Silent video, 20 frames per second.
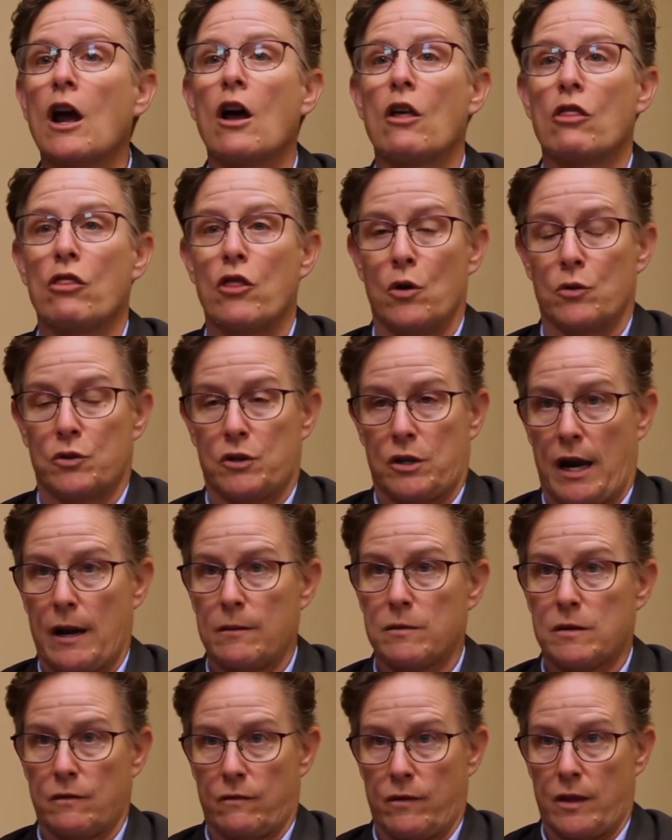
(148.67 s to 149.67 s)
those
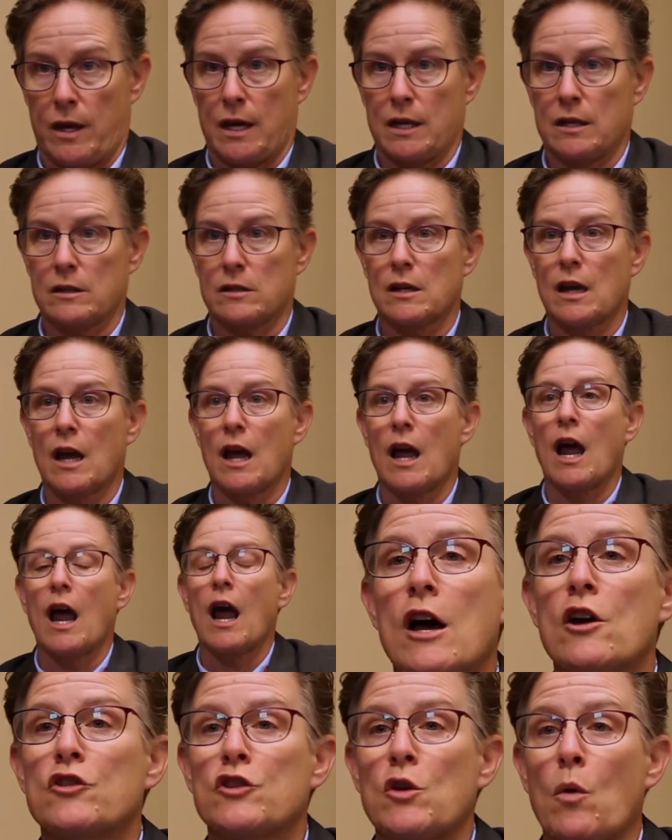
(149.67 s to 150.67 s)
types of things.
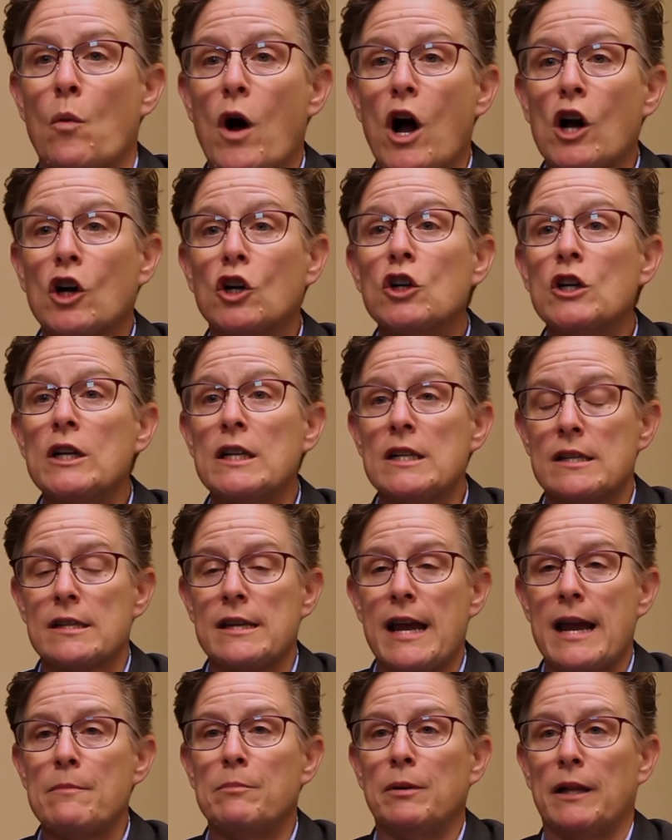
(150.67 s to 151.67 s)
So a good
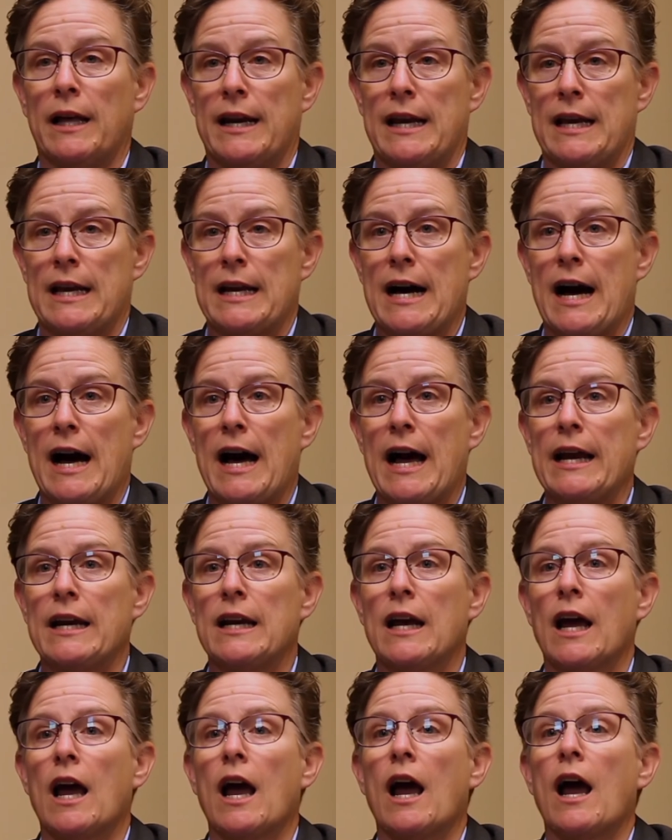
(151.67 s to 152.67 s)
estate planning guide,
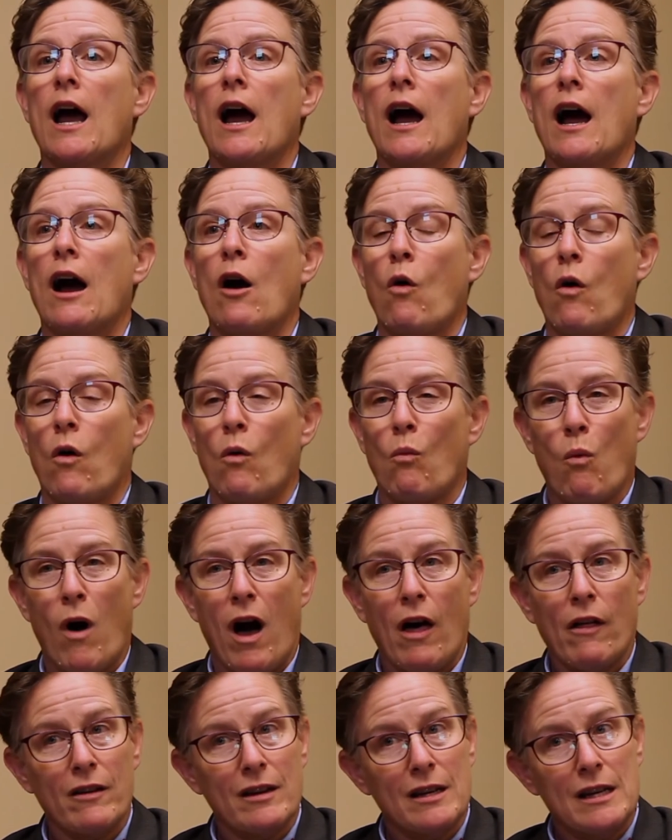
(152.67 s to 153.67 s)

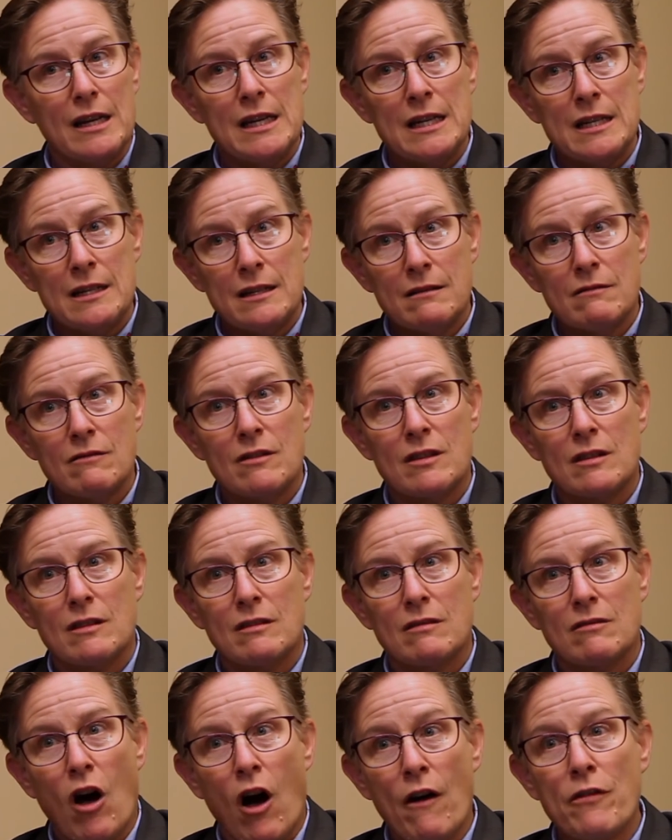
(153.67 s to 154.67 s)
while
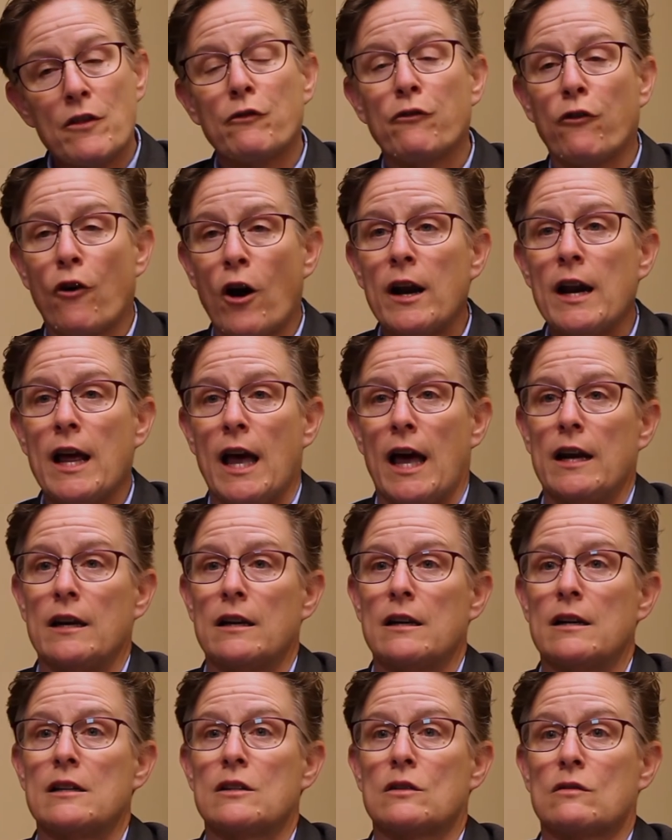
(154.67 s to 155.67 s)
on the front end,
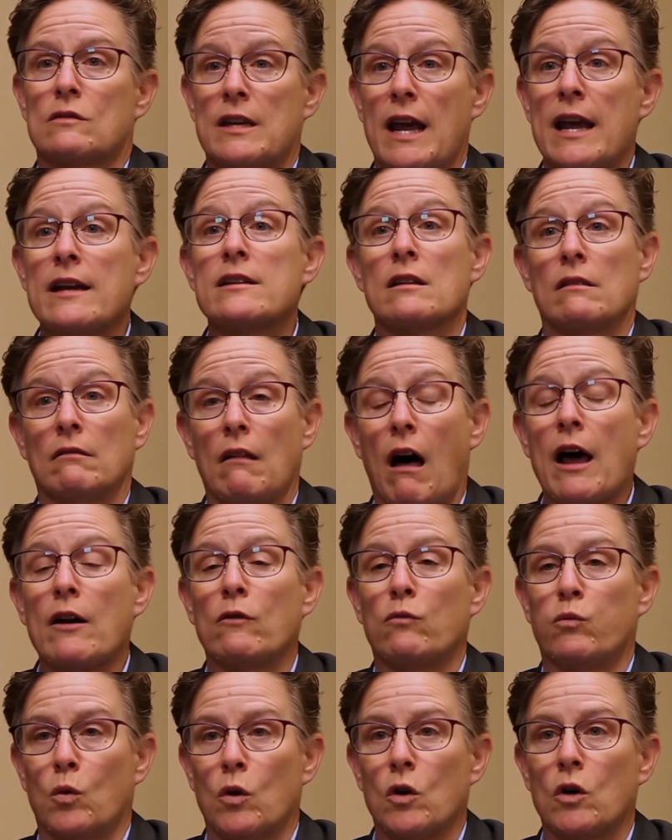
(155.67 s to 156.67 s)
takes a lot
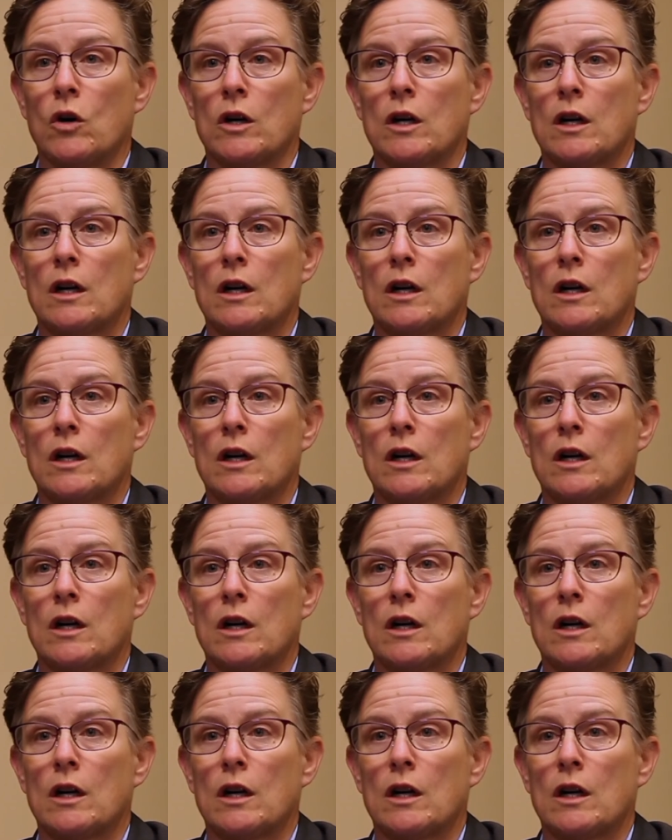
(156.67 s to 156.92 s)
of work.